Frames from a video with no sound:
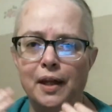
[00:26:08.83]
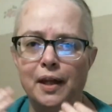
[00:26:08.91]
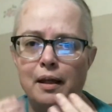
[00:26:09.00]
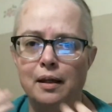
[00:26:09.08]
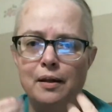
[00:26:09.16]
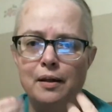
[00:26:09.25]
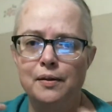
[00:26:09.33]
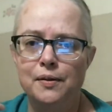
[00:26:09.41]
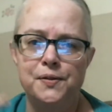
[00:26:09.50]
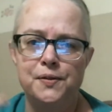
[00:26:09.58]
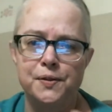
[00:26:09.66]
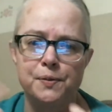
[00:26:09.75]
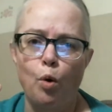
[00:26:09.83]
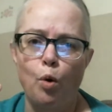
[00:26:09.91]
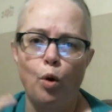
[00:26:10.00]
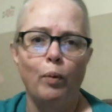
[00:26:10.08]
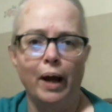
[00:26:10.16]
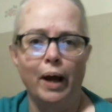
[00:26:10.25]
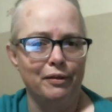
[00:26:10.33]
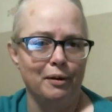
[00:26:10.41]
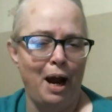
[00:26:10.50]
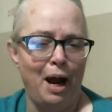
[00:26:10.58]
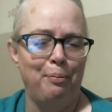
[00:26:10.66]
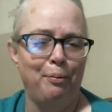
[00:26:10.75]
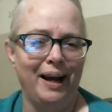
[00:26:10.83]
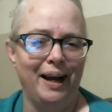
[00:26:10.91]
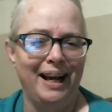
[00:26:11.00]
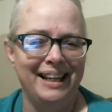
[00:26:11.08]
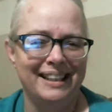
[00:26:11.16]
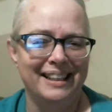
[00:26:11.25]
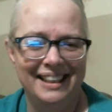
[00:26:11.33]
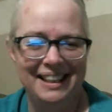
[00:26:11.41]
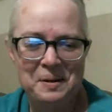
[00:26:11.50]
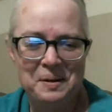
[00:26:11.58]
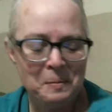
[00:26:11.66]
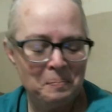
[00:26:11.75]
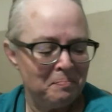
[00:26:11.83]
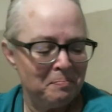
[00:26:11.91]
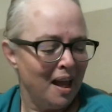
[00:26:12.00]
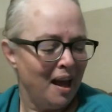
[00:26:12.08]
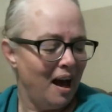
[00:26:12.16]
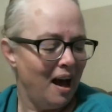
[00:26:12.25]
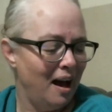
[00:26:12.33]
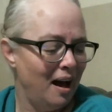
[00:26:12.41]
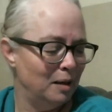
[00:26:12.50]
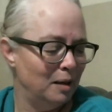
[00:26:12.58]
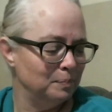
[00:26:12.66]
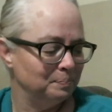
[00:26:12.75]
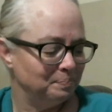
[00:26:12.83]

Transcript: is more awake than my brain. The